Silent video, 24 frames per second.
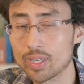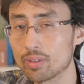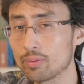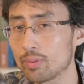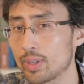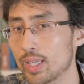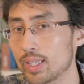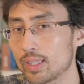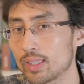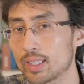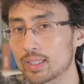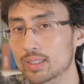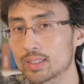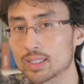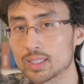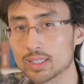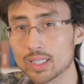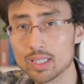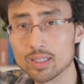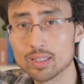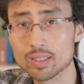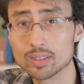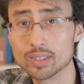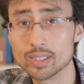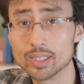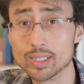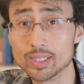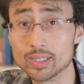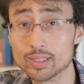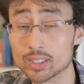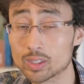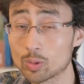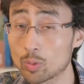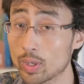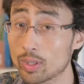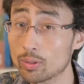the way, I'd like to say that the
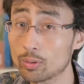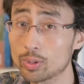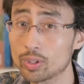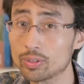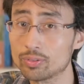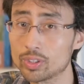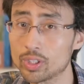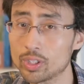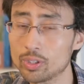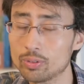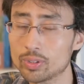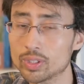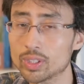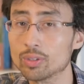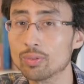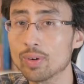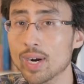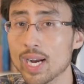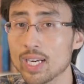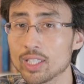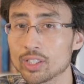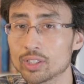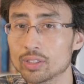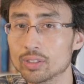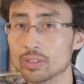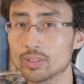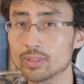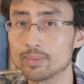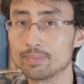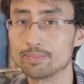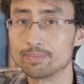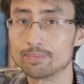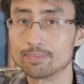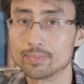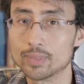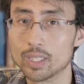square root of 2 is irrational.
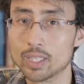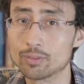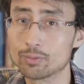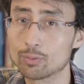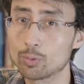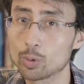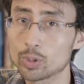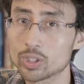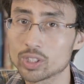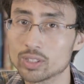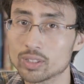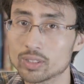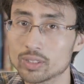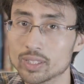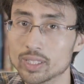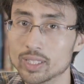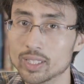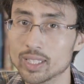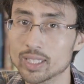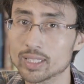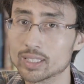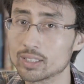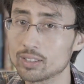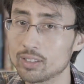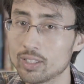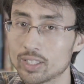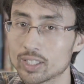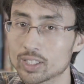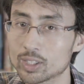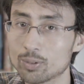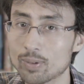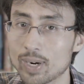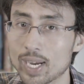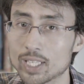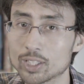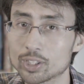Unfortunately, it's not as
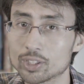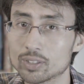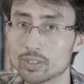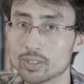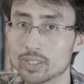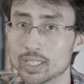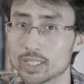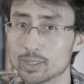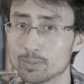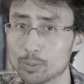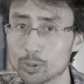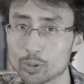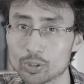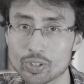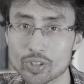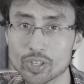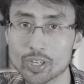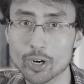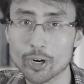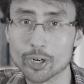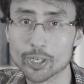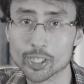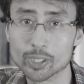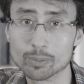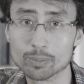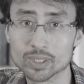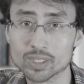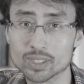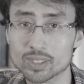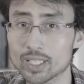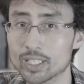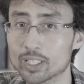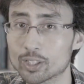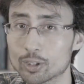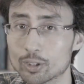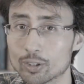irrational as most of the arguments
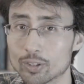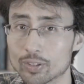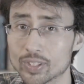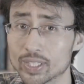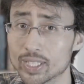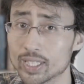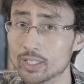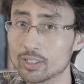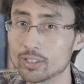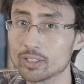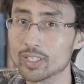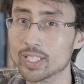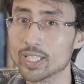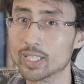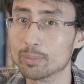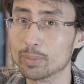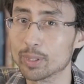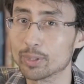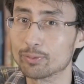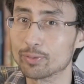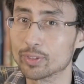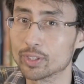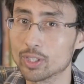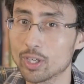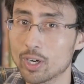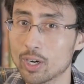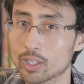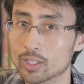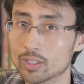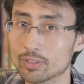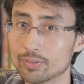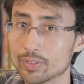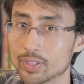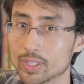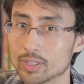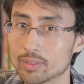that occur on the internet about
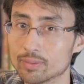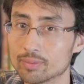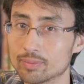photography.